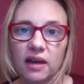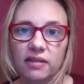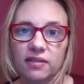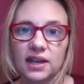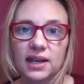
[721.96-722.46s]

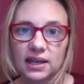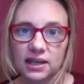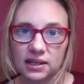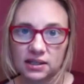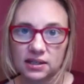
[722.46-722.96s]
thing
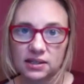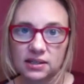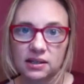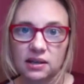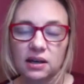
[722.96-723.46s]

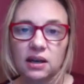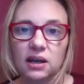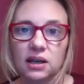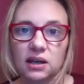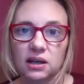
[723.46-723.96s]
is,
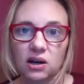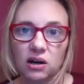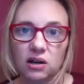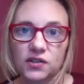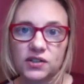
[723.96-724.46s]
he
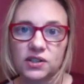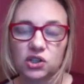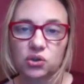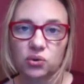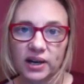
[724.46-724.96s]
calls the
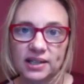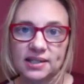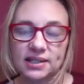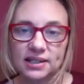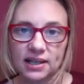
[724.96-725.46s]

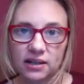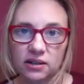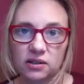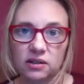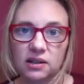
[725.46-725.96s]

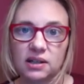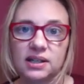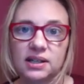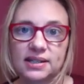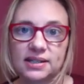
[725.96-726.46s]
transcendental
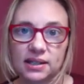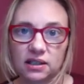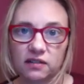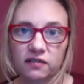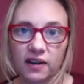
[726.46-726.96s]

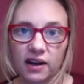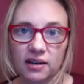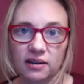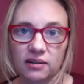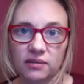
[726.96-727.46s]
signified.